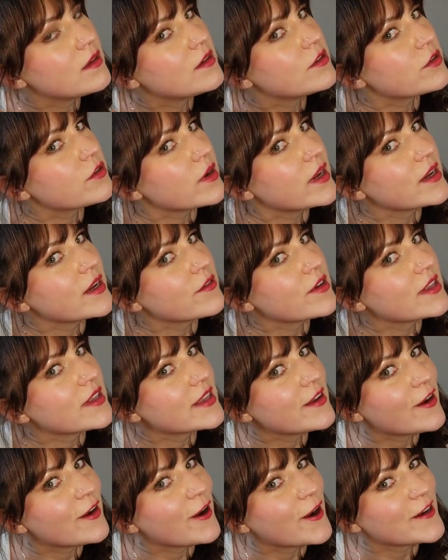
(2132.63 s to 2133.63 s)
Trying
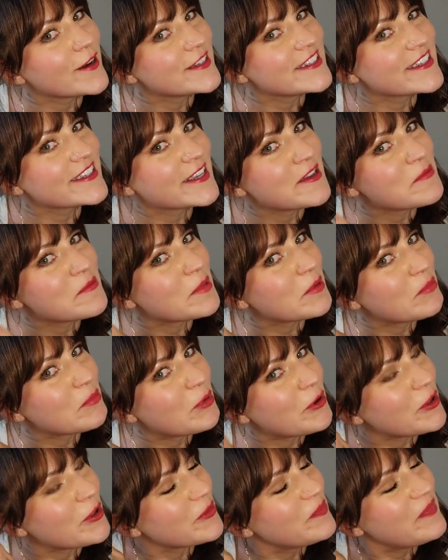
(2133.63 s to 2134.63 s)
really hard to keep it
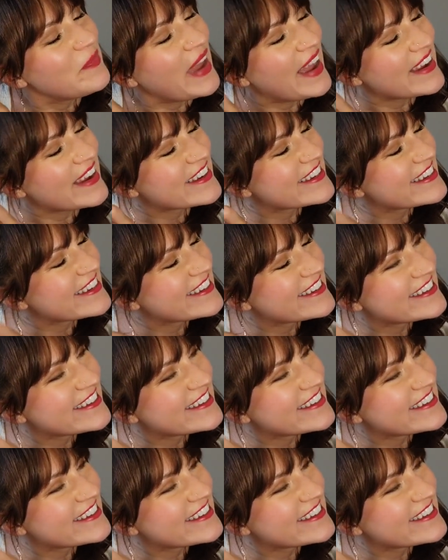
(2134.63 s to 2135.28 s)
pulled back,